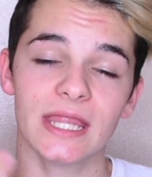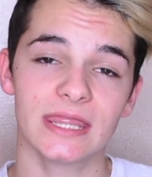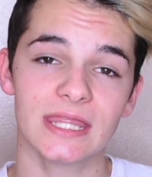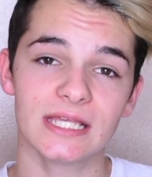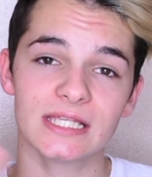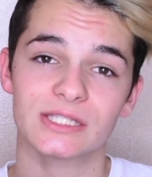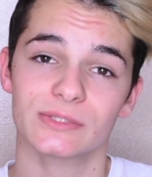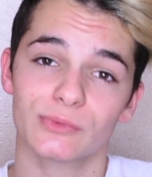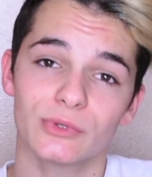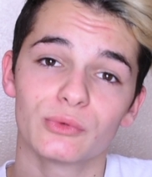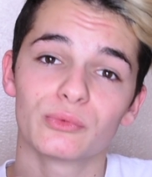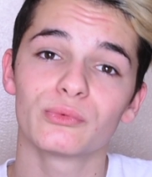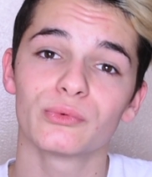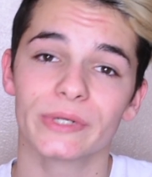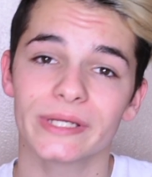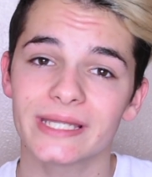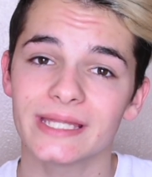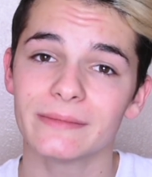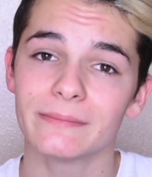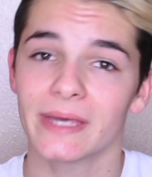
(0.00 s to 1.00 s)
This will
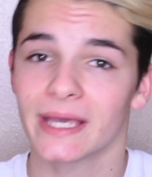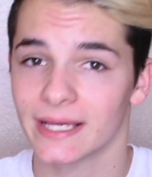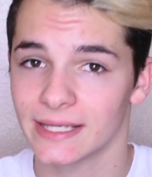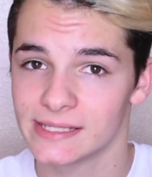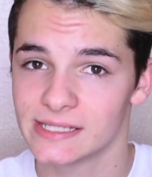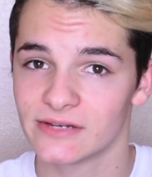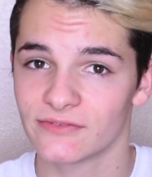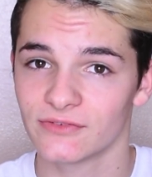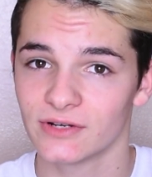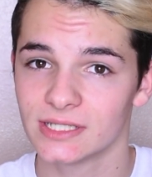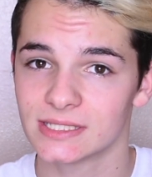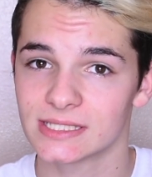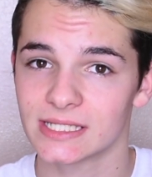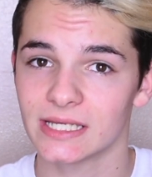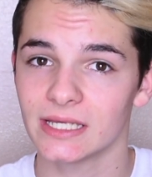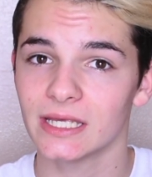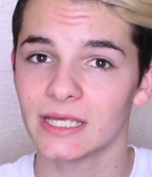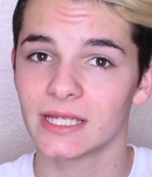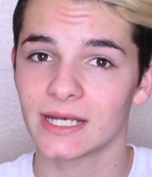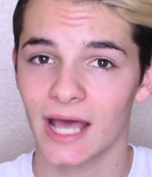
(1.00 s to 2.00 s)
really make a difference
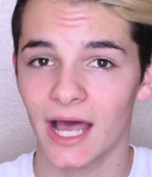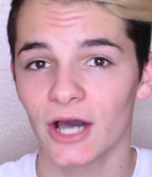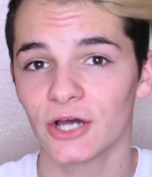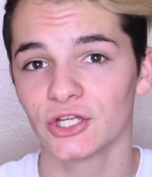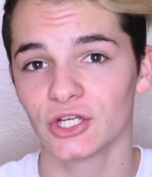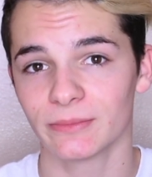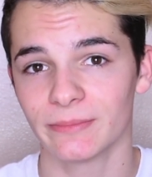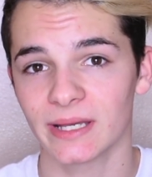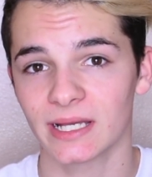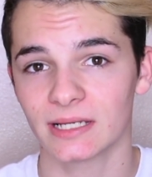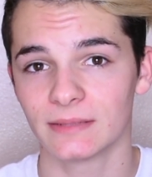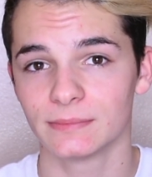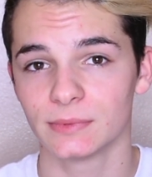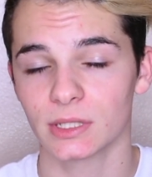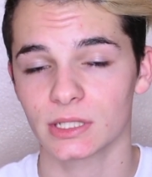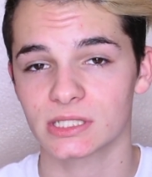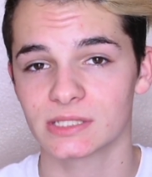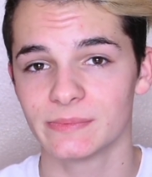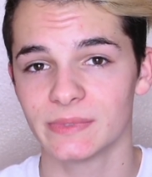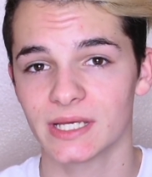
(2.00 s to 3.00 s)
in how your makeup
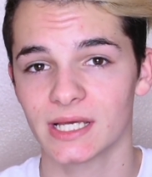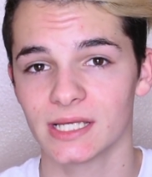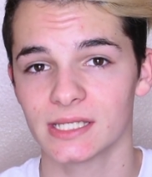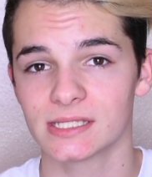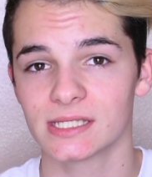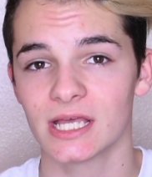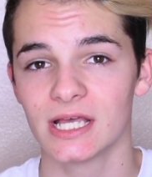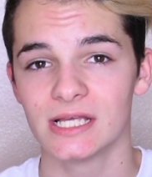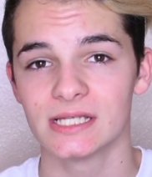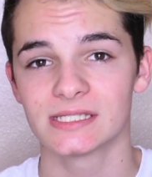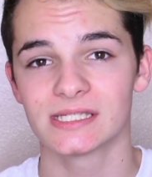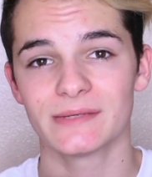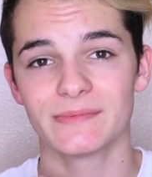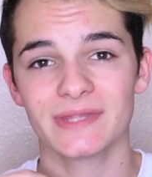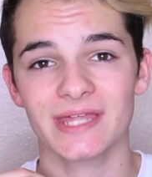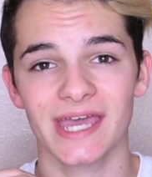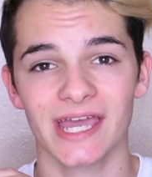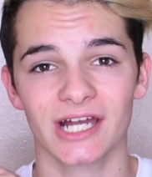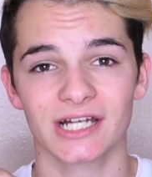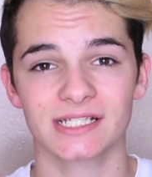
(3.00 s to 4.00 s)
looks, because some
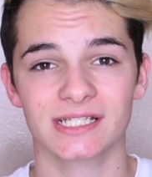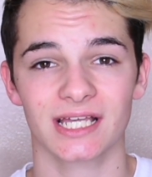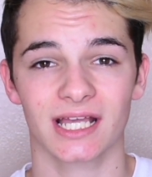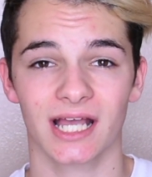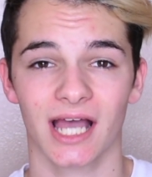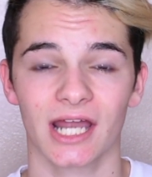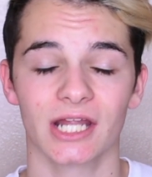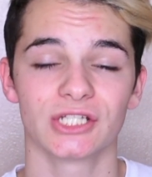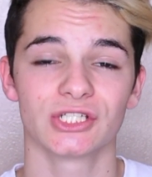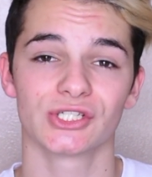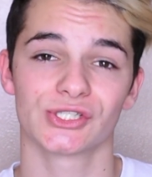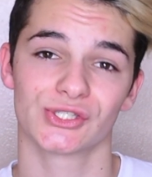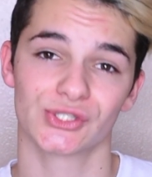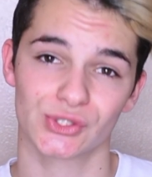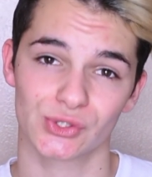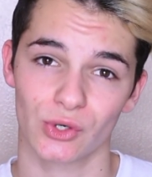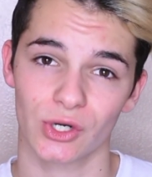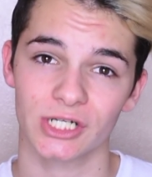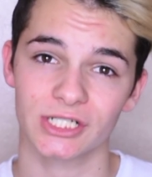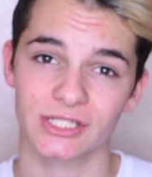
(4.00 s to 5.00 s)
of the hairs can kind of
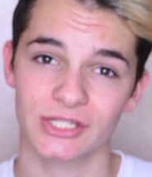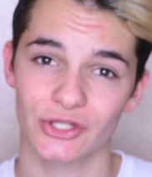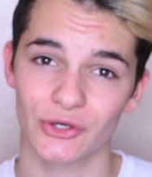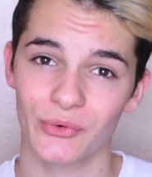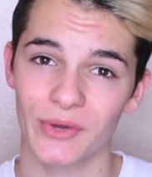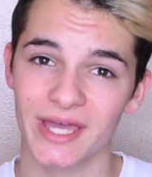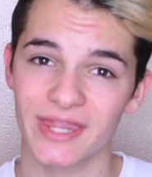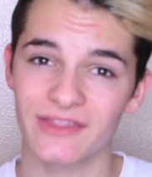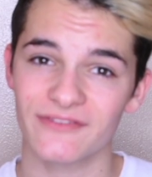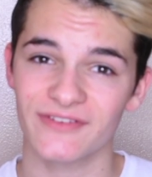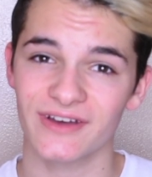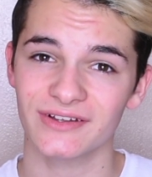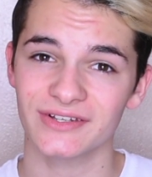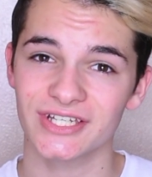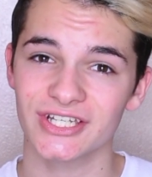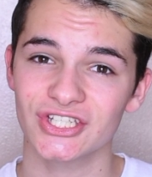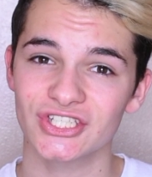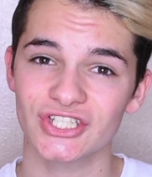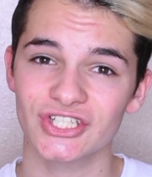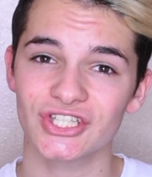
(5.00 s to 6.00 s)
distort the way the
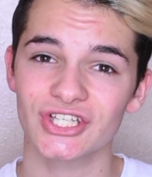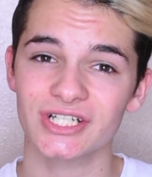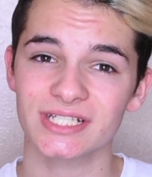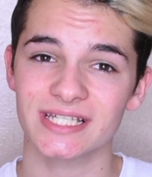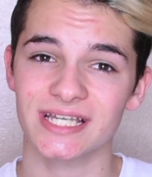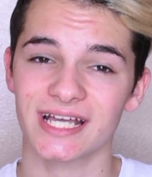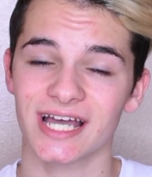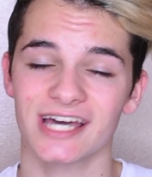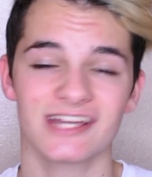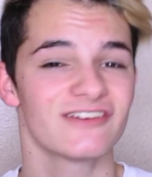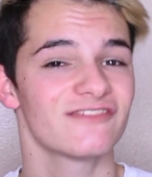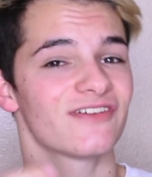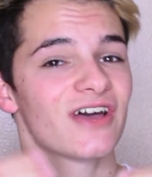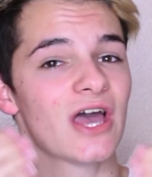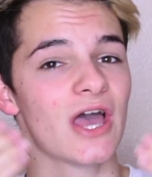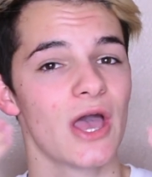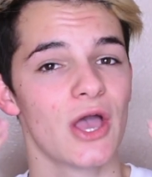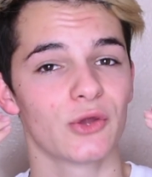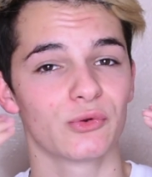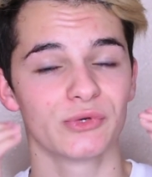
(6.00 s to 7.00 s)
foundation looks and kind of
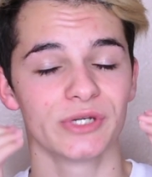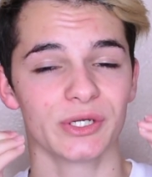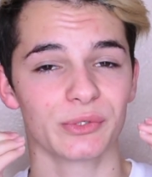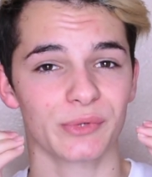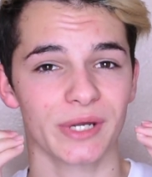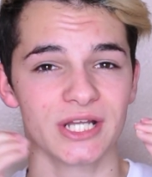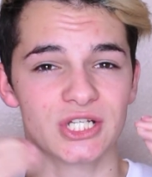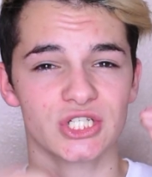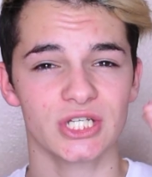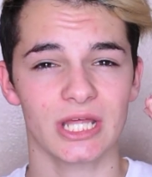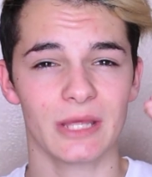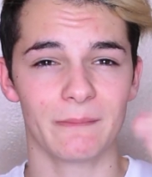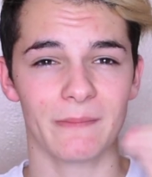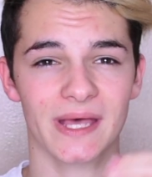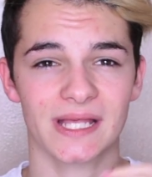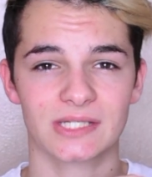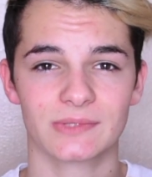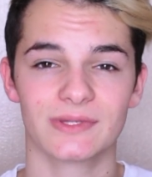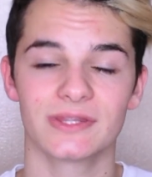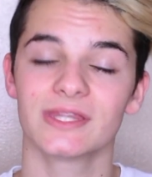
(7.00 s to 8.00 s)
rearrange it and
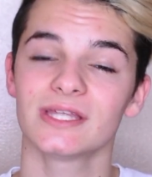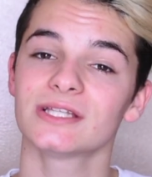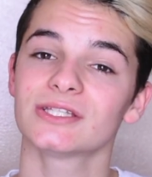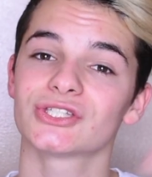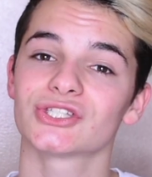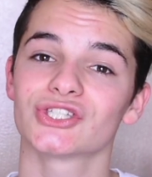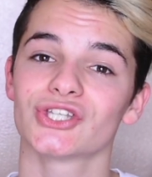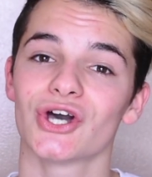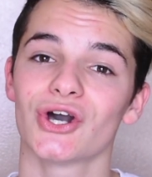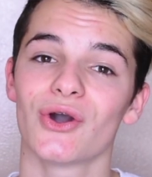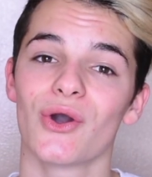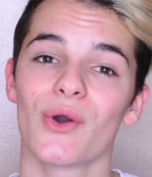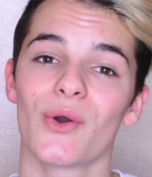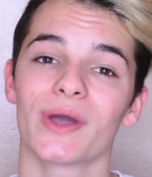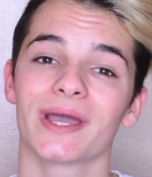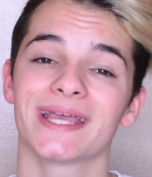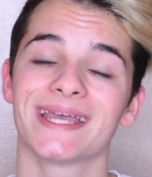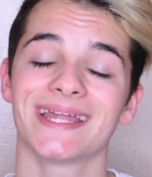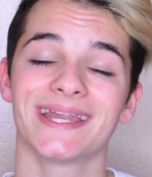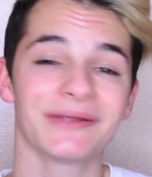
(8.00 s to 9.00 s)
mess with it.
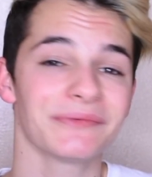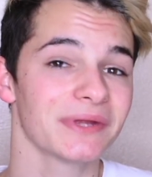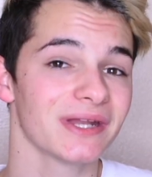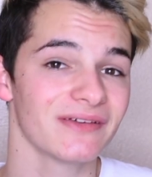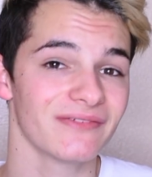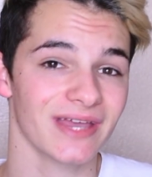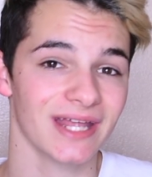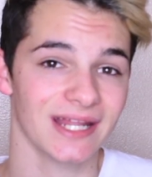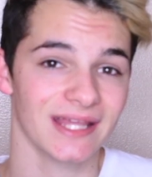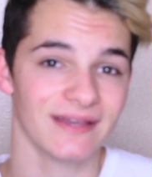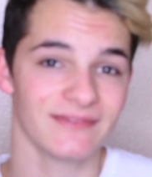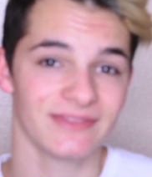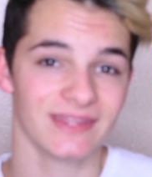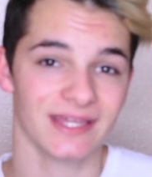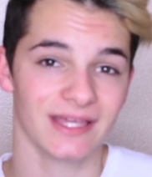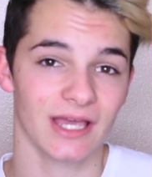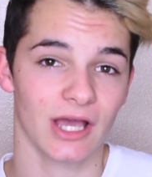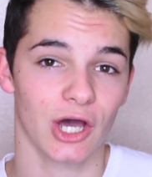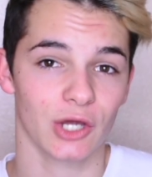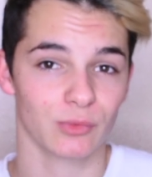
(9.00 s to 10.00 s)
So getting rid of any of
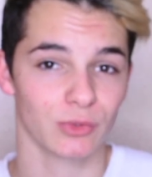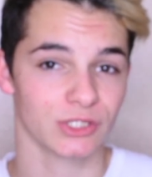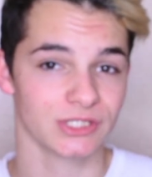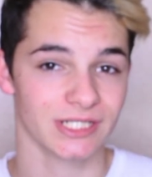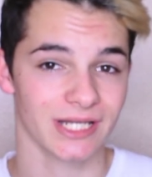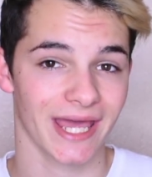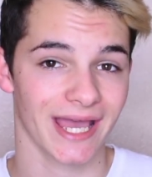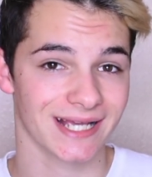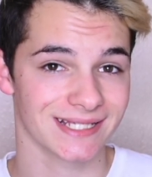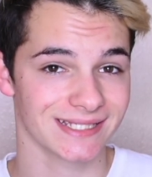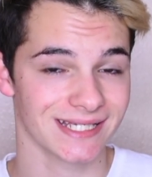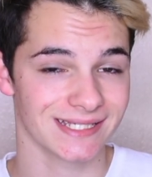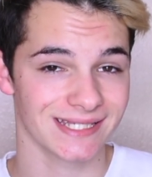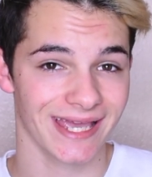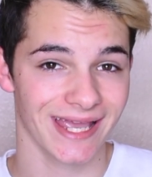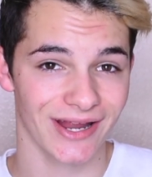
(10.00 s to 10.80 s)
the unwanted excess